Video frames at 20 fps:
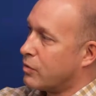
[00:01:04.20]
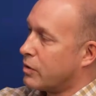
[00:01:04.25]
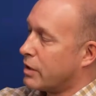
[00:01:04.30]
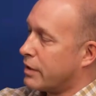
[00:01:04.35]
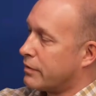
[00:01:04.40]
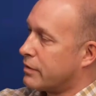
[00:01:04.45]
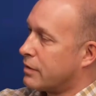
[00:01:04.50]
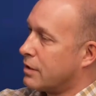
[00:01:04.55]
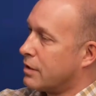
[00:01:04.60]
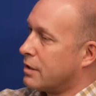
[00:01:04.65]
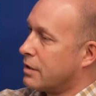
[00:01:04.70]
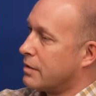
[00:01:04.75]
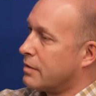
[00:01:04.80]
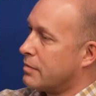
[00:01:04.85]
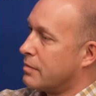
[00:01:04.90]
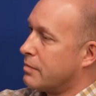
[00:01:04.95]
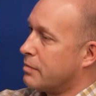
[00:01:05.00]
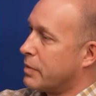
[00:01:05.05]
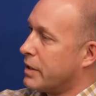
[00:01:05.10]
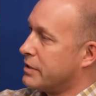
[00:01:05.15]
Whenever
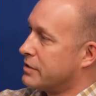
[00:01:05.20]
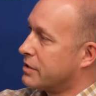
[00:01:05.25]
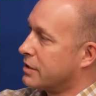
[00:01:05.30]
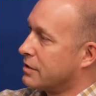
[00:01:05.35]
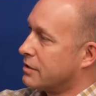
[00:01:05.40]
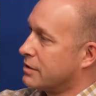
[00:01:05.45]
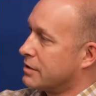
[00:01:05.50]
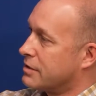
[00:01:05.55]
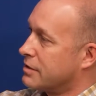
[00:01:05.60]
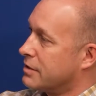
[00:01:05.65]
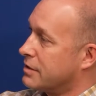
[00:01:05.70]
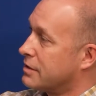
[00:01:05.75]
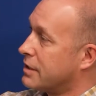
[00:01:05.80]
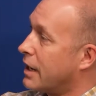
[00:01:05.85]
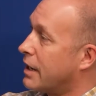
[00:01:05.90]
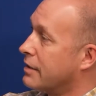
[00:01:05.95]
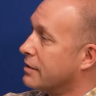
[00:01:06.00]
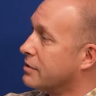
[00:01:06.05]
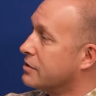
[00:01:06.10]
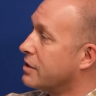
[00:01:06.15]
a bicyclist is
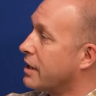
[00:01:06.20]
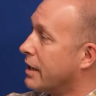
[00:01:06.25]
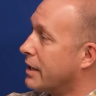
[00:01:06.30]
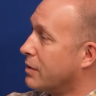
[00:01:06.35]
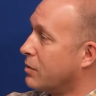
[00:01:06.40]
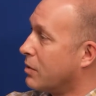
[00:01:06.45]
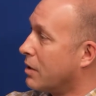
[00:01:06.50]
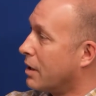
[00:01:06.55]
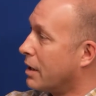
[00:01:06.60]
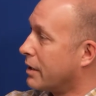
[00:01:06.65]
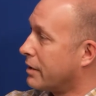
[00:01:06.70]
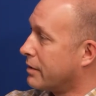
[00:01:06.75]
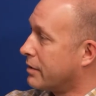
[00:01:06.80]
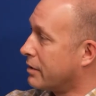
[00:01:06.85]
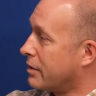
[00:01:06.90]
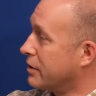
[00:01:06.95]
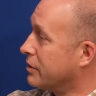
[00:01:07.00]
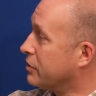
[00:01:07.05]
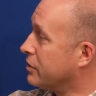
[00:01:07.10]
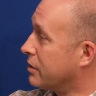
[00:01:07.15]
on the sidewalk,
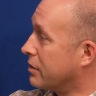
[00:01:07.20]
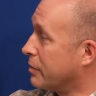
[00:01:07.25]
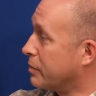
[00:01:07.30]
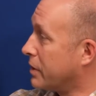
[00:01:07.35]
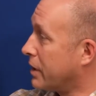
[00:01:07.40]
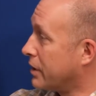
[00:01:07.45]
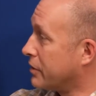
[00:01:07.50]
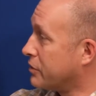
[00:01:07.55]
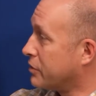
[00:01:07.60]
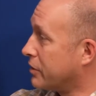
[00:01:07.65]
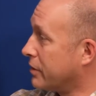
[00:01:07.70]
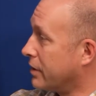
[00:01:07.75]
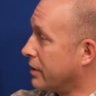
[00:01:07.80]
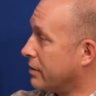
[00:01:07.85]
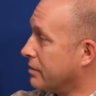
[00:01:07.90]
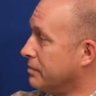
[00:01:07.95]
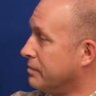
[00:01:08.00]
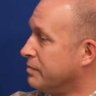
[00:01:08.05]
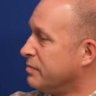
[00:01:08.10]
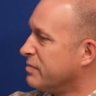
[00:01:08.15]
they're considered a
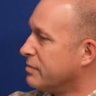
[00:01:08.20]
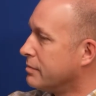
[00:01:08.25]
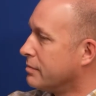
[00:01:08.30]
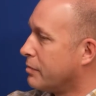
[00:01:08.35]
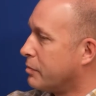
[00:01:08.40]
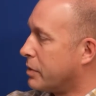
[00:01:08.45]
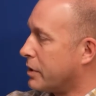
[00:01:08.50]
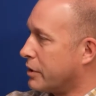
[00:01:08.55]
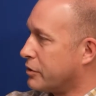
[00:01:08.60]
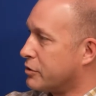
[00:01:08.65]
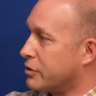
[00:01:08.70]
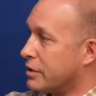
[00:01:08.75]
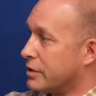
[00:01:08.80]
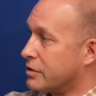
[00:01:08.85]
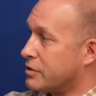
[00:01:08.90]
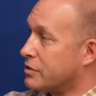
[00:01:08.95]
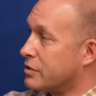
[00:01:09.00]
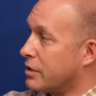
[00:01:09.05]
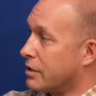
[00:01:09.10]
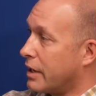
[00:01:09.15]
pedestrian.
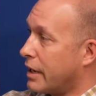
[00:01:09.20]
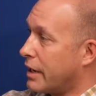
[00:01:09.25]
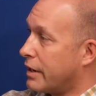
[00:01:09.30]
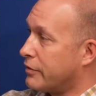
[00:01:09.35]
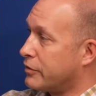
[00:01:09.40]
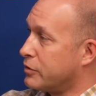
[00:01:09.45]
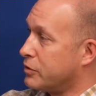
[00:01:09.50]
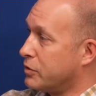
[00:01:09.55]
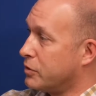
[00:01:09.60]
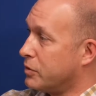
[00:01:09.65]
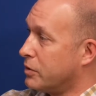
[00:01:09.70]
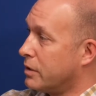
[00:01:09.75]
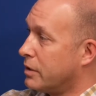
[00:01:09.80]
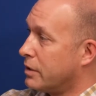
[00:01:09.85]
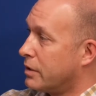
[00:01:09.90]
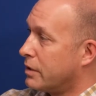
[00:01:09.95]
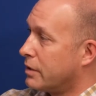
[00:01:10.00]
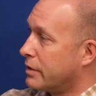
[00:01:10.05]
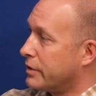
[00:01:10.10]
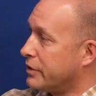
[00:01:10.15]
Pedestrians still have to
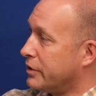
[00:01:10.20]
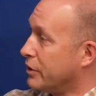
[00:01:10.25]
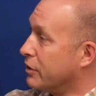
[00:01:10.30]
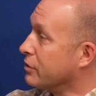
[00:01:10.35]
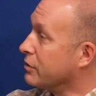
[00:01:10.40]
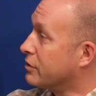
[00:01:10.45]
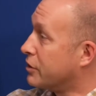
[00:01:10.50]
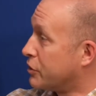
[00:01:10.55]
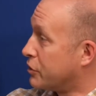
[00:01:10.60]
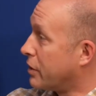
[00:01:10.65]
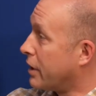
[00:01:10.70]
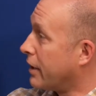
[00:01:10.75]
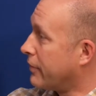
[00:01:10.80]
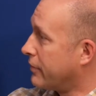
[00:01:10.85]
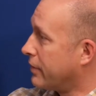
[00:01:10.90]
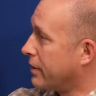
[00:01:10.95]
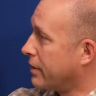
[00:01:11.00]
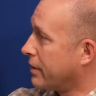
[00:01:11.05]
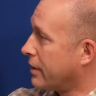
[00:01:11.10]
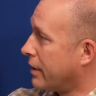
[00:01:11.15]
yield to
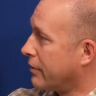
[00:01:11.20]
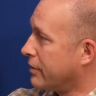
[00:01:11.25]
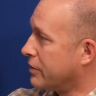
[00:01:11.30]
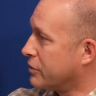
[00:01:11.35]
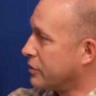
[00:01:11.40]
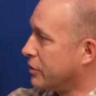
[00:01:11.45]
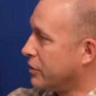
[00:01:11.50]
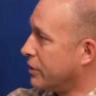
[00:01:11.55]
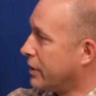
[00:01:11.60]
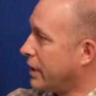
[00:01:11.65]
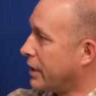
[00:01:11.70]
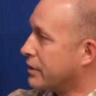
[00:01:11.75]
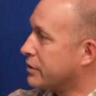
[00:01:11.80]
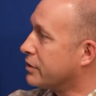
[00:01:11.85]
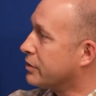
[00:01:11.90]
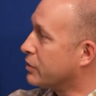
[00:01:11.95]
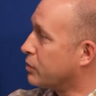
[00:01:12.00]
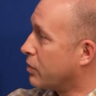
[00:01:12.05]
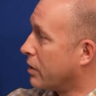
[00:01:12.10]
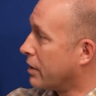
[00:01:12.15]
traffic. Obviously, you can't
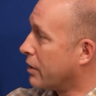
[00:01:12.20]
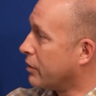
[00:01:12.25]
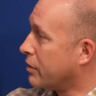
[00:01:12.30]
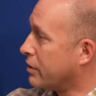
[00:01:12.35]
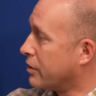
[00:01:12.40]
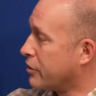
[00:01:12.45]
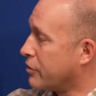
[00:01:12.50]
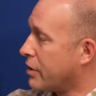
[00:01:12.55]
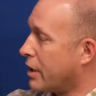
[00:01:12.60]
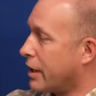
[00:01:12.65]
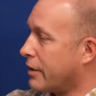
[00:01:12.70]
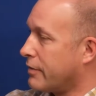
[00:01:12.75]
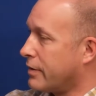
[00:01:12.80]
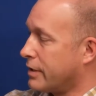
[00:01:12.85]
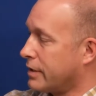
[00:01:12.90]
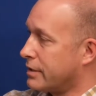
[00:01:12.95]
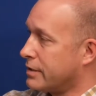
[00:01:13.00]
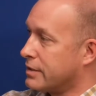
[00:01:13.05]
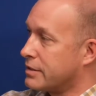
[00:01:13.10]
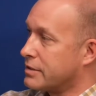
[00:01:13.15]
just run out into
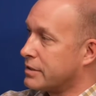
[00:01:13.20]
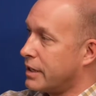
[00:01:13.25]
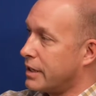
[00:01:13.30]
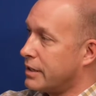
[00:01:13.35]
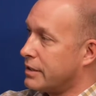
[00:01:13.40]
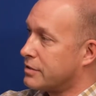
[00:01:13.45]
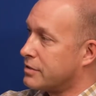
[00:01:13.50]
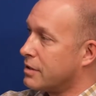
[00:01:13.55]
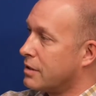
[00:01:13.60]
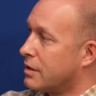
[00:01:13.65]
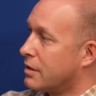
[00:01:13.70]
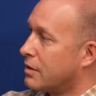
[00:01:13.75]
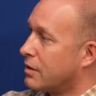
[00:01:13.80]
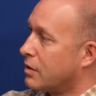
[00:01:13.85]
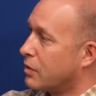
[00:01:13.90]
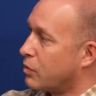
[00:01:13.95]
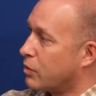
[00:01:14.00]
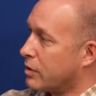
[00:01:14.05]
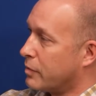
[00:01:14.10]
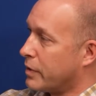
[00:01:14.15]
traffic. In this case,
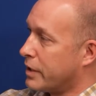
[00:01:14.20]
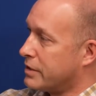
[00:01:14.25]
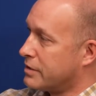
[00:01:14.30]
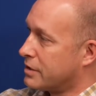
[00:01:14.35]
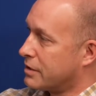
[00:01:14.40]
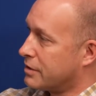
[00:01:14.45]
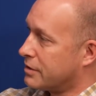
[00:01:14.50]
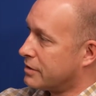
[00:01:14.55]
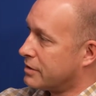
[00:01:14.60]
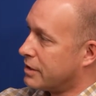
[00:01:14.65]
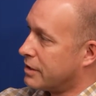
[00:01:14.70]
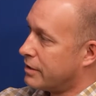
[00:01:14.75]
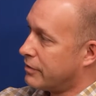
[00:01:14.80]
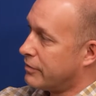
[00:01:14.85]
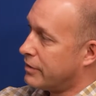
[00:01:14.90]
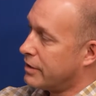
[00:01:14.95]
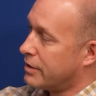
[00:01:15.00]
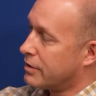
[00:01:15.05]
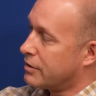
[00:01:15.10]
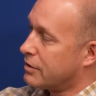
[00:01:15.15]
where the bicyclist hit a
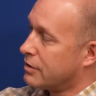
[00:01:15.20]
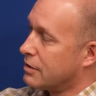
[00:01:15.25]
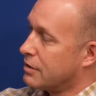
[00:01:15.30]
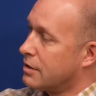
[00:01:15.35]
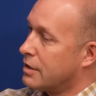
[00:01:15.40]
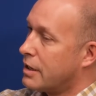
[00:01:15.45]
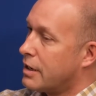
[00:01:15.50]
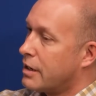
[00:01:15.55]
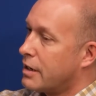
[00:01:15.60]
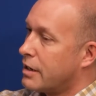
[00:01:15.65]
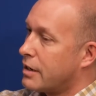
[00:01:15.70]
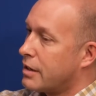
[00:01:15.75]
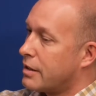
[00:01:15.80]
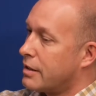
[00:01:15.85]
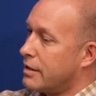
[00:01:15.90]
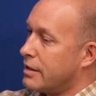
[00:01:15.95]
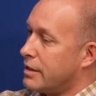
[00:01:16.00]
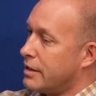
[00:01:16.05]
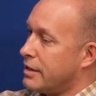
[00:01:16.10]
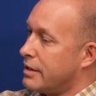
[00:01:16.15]
vehicle,
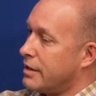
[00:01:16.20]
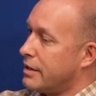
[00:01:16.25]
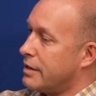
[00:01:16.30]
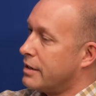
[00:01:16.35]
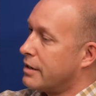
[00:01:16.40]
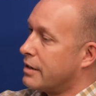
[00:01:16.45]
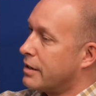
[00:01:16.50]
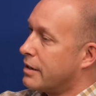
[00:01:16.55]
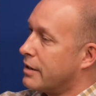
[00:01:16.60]
the